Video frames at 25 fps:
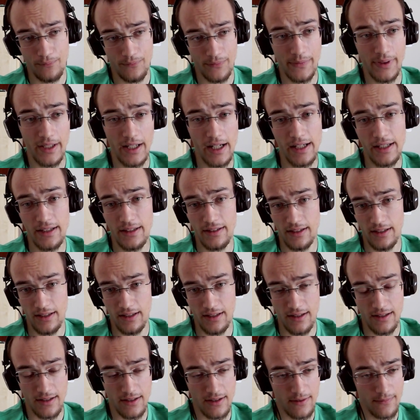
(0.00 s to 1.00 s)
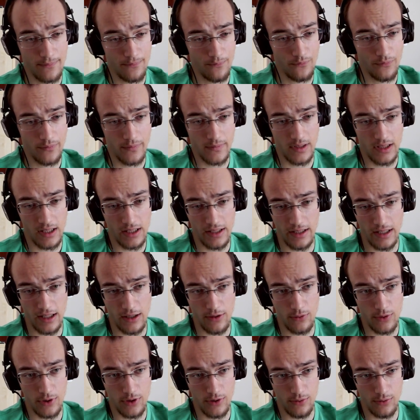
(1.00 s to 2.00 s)
knight takes, and
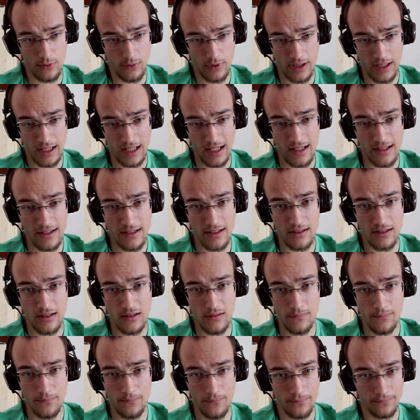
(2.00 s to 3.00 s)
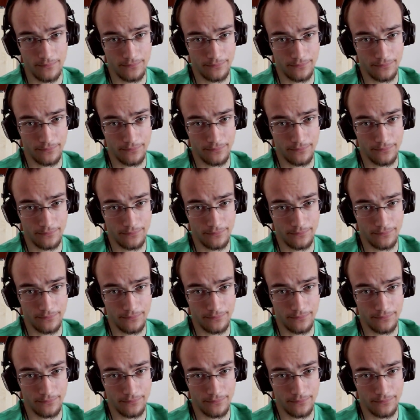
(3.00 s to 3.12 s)
now you castle.